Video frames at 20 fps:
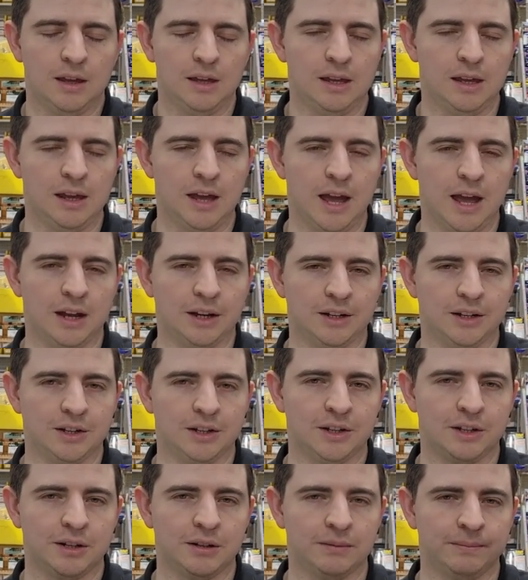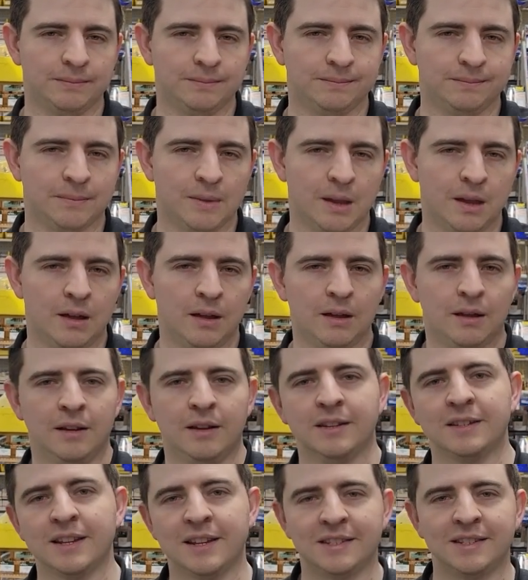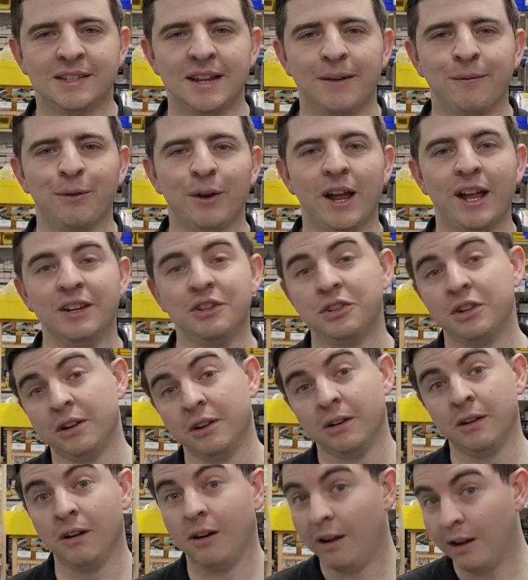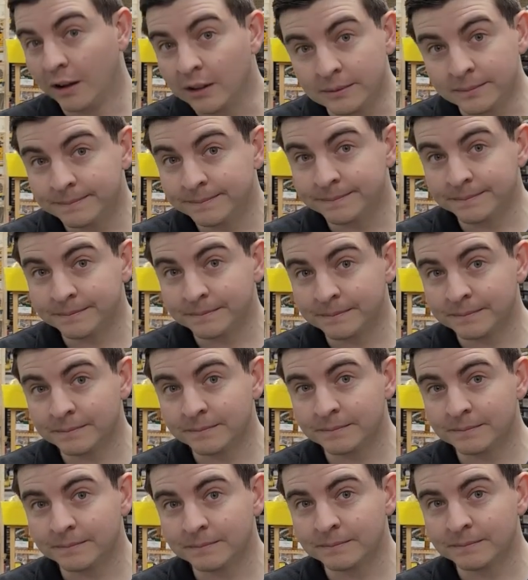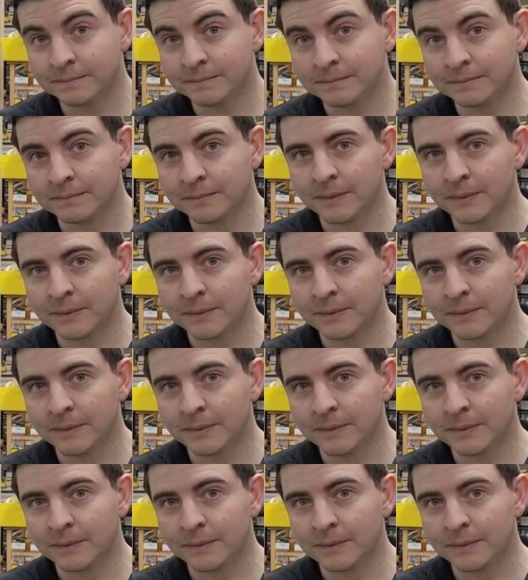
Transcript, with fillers: E.H. Doesn't that stand for Engineer Hall? Eh, maybe.